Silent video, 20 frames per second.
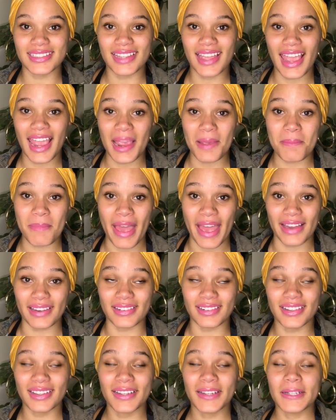Amen.
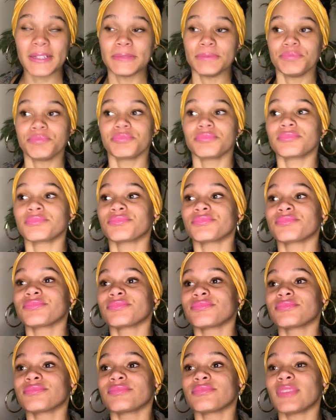
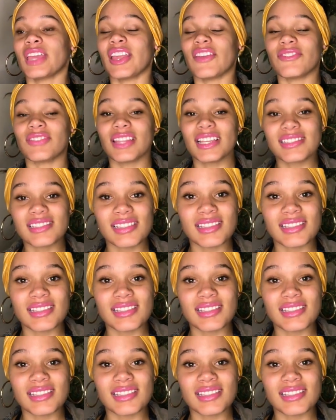If this is